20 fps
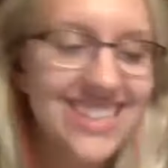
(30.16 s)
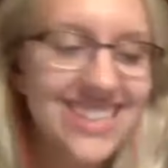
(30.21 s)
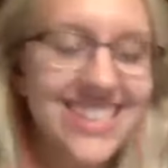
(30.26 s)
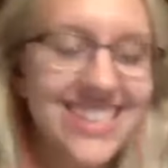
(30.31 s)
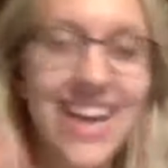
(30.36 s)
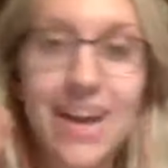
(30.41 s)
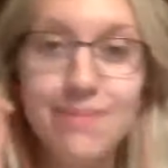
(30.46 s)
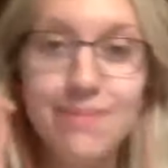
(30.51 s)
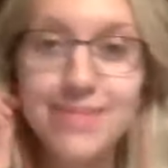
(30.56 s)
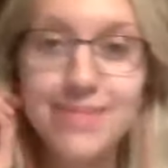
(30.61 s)

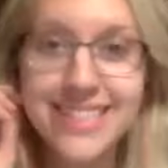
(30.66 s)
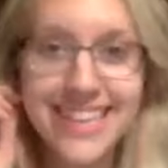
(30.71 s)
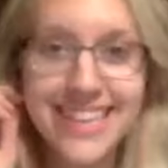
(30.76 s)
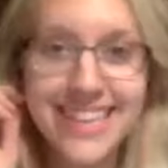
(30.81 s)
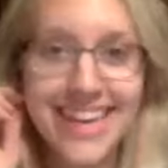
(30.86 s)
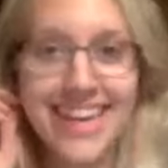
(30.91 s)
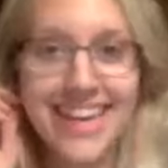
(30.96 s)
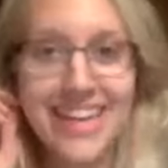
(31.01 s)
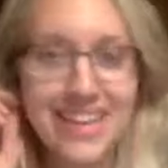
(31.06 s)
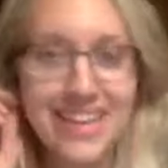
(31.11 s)
I'm
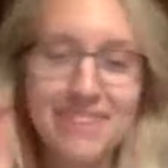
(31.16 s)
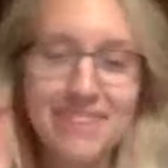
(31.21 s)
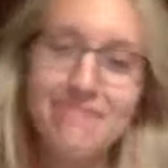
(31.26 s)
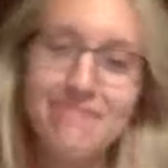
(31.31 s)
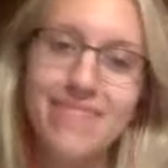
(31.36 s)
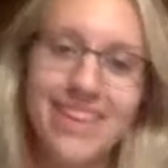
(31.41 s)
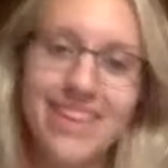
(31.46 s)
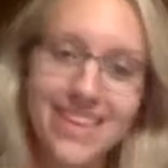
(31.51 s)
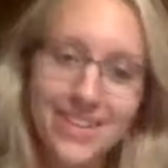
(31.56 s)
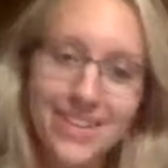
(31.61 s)
Sam.
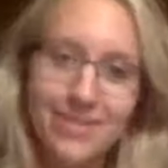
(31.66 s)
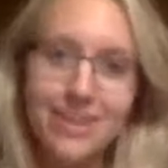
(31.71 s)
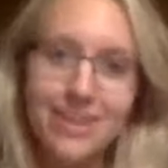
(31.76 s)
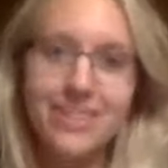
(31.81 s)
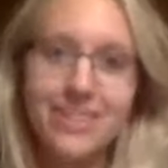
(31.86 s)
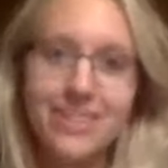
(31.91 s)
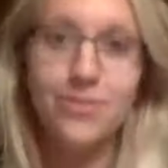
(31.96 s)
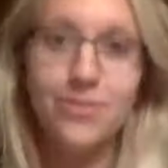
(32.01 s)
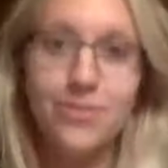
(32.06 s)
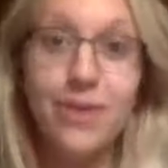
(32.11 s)
Thank you,
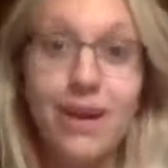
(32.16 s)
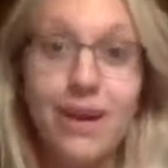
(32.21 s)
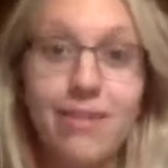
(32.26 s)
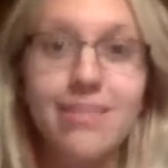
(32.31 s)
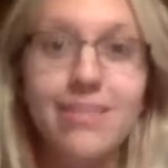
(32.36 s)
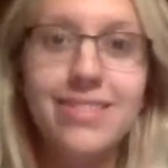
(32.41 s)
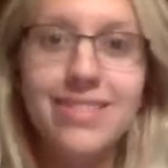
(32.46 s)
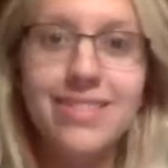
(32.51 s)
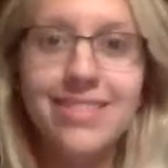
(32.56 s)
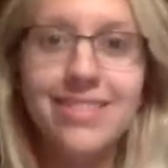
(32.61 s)
Rachel.
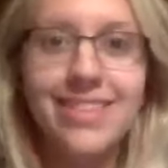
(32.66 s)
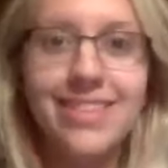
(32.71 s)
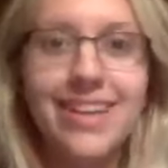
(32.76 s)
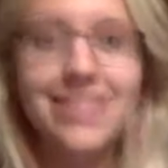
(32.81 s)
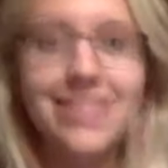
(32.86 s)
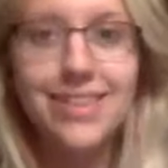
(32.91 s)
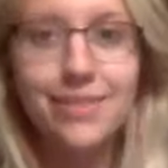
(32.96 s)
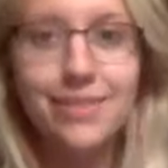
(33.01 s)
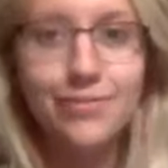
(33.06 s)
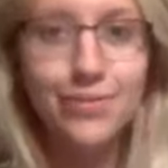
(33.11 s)
Wow,
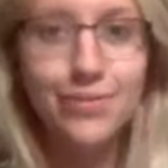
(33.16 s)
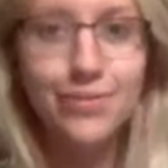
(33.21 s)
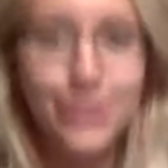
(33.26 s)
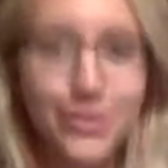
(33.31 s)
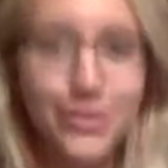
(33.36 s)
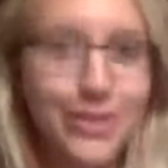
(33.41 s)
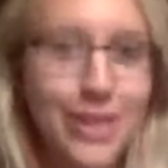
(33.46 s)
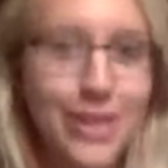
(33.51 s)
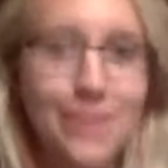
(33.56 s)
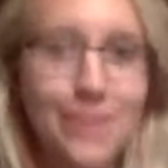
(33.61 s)
it's on full
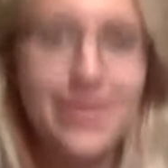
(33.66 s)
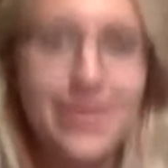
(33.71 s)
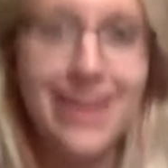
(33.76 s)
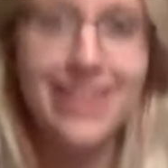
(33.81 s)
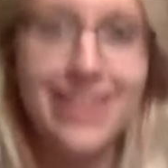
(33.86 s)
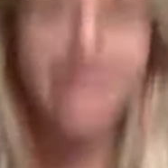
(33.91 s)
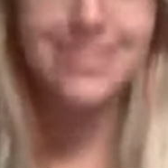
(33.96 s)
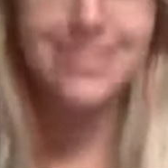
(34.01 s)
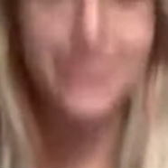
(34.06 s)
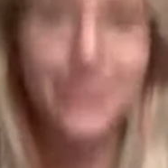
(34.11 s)
screen on my
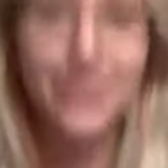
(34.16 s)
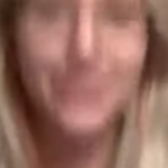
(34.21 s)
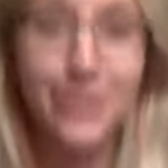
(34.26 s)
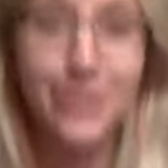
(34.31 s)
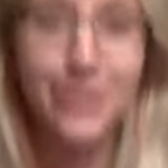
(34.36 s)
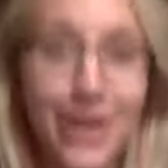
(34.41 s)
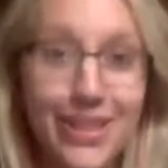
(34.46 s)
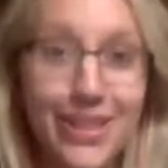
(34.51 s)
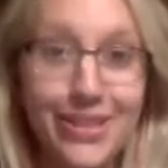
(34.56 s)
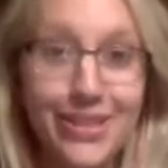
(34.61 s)
end, so
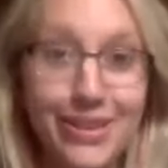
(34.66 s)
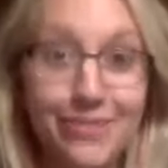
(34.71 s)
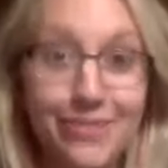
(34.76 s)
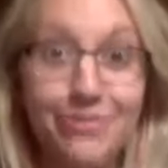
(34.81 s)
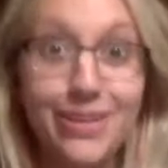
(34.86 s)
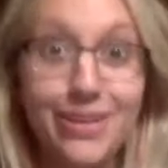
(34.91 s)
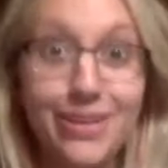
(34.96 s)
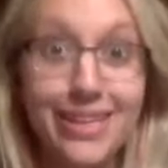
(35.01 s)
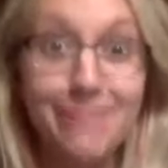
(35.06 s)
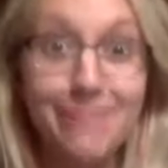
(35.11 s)
I look
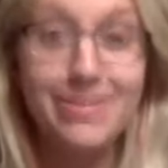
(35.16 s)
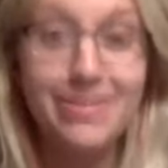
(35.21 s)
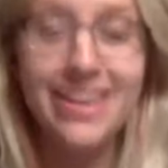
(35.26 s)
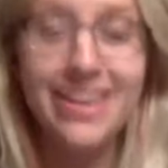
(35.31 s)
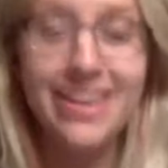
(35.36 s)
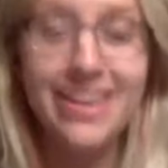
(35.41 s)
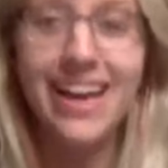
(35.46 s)
really big.